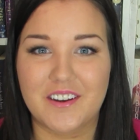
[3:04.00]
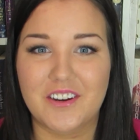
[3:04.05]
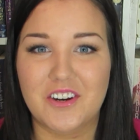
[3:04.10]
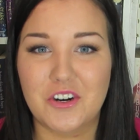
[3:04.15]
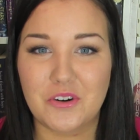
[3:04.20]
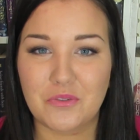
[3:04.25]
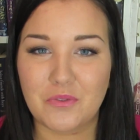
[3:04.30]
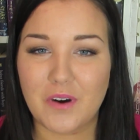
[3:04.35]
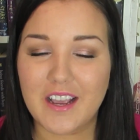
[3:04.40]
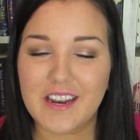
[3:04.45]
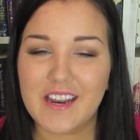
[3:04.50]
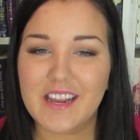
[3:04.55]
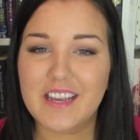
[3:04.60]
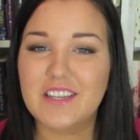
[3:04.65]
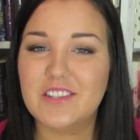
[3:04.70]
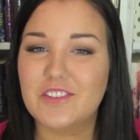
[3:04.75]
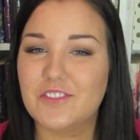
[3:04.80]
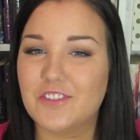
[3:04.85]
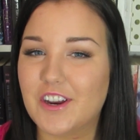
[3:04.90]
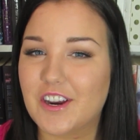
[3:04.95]
Her writing
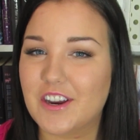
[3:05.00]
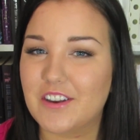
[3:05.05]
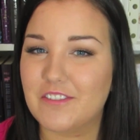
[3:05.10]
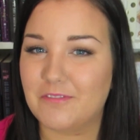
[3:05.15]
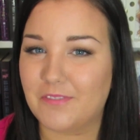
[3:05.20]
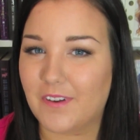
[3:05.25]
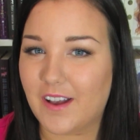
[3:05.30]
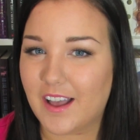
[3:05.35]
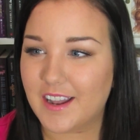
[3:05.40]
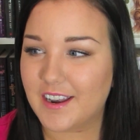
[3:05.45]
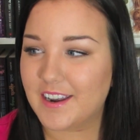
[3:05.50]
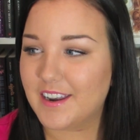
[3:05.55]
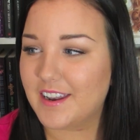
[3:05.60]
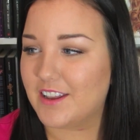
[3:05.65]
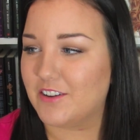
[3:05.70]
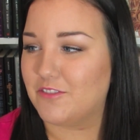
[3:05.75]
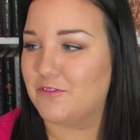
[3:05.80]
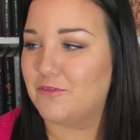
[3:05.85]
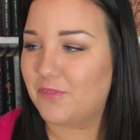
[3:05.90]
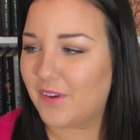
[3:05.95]
is very fun
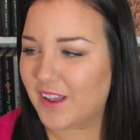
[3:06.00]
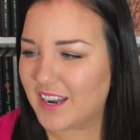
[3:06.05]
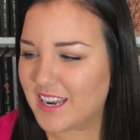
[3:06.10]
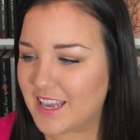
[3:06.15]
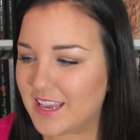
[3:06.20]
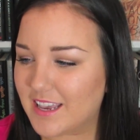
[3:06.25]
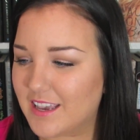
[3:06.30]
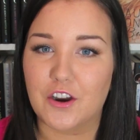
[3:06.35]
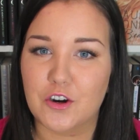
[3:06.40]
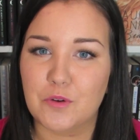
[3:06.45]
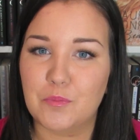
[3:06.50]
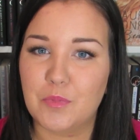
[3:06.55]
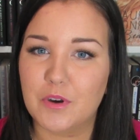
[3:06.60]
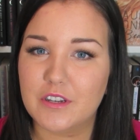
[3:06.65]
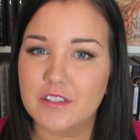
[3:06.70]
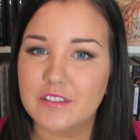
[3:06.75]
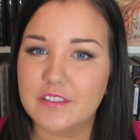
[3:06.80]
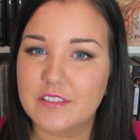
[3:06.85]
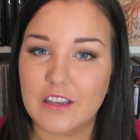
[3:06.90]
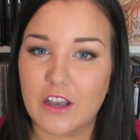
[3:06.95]
and funny. Her
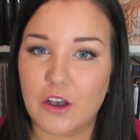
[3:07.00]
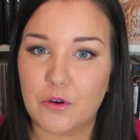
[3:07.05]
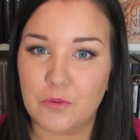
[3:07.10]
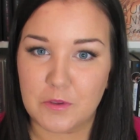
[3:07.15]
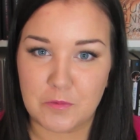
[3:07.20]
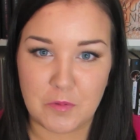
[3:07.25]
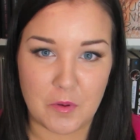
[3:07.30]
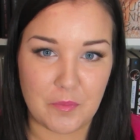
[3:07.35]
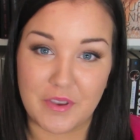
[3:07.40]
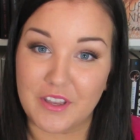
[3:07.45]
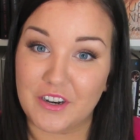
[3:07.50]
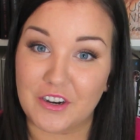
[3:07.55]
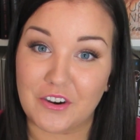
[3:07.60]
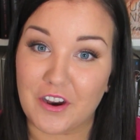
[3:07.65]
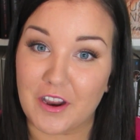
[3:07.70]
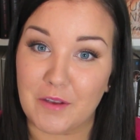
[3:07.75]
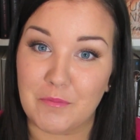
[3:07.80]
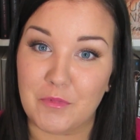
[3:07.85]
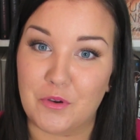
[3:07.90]
books always put me in a great